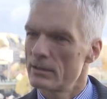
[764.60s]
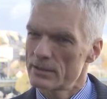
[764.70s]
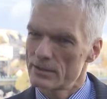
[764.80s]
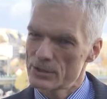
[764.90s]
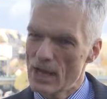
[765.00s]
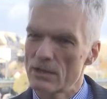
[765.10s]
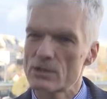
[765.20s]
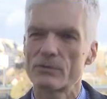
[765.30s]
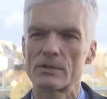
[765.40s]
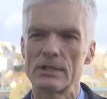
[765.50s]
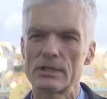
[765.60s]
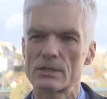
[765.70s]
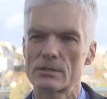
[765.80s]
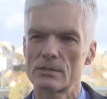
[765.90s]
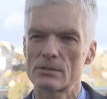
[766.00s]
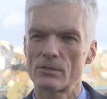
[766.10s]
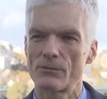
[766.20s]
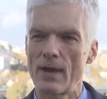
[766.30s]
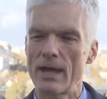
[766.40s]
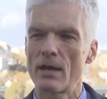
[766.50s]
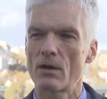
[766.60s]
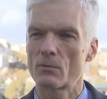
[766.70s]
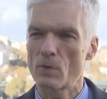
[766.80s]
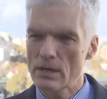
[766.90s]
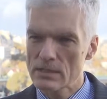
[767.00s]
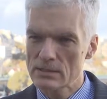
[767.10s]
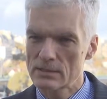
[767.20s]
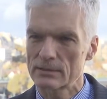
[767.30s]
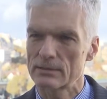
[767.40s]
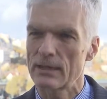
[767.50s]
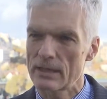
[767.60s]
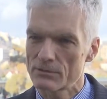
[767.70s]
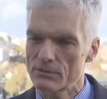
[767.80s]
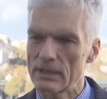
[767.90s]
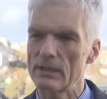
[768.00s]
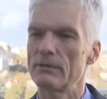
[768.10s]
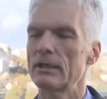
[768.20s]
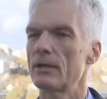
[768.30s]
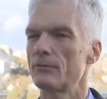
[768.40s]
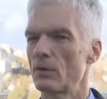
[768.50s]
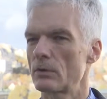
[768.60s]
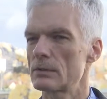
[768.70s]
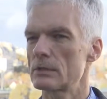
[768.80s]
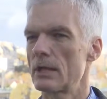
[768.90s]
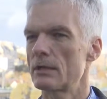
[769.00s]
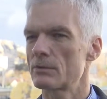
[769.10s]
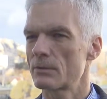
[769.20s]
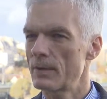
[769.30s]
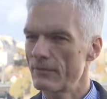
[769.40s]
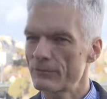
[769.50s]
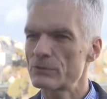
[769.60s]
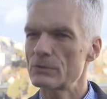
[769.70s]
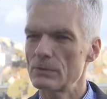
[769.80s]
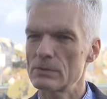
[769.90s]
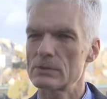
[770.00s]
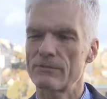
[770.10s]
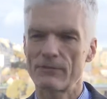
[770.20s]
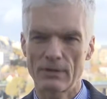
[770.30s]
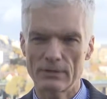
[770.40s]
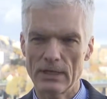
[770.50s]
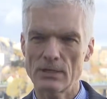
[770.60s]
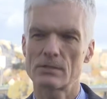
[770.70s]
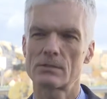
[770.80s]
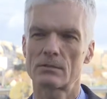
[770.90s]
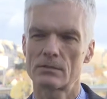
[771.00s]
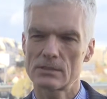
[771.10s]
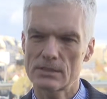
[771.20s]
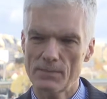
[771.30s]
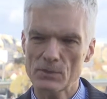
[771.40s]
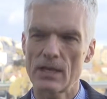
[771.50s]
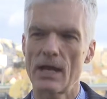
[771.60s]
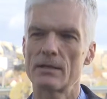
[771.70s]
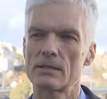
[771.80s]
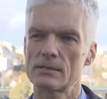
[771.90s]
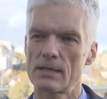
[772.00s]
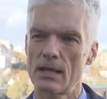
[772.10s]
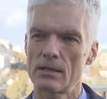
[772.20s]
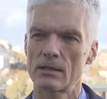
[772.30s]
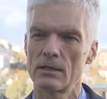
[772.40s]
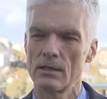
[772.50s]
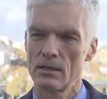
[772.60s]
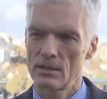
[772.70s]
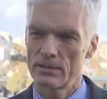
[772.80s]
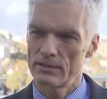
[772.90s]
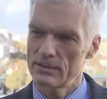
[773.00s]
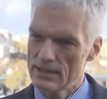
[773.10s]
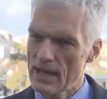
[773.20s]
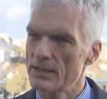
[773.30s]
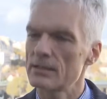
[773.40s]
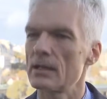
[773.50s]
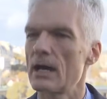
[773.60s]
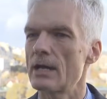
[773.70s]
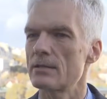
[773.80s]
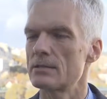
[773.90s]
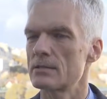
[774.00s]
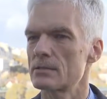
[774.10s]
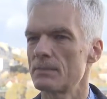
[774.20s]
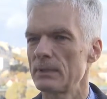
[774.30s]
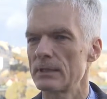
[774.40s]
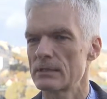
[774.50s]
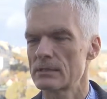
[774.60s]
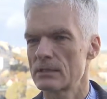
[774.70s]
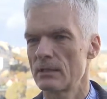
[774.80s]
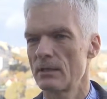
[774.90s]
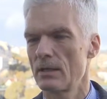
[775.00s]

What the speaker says: The challenge for teachers is to find out what is it that really we can focus on and to give students the foundations, the conceptual understanding that underlie the disciplines.